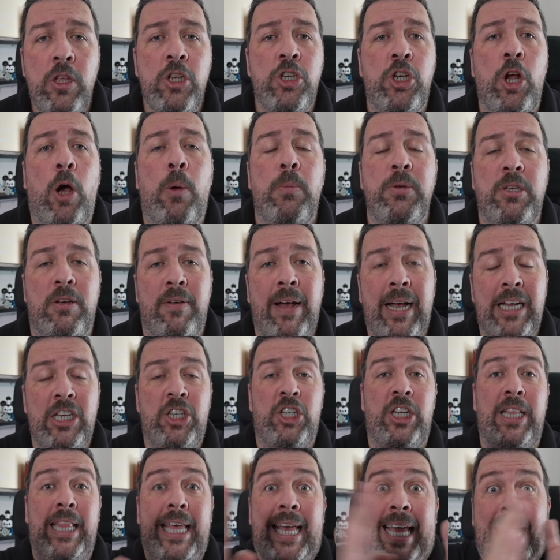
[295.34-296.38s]
shops are
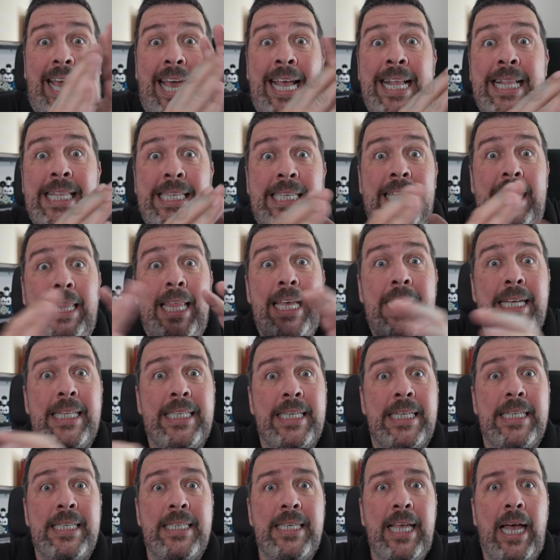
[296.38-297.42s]
actually
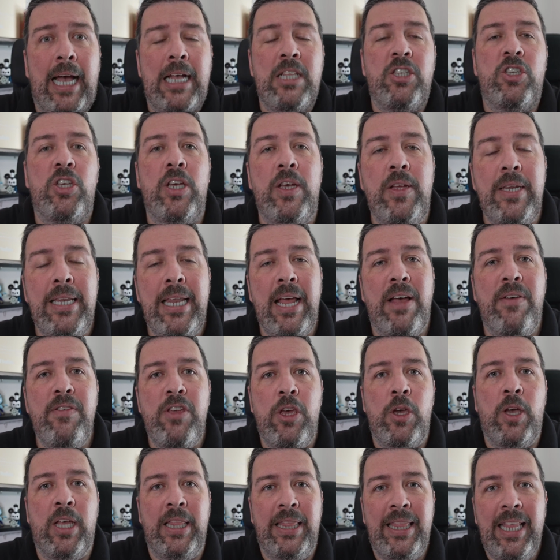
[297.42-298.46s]
interlinked inside, so you
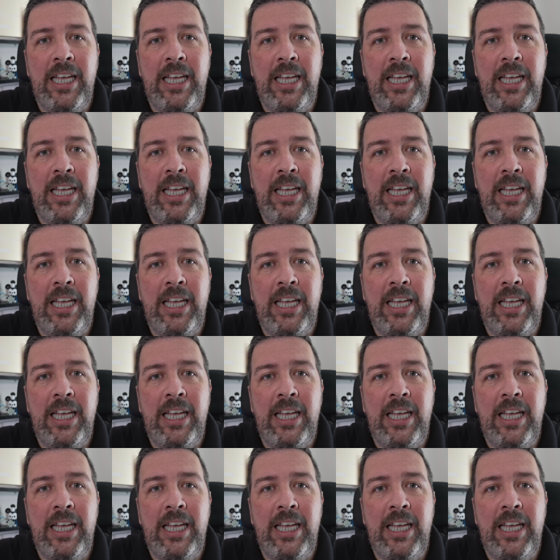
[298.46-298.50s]
can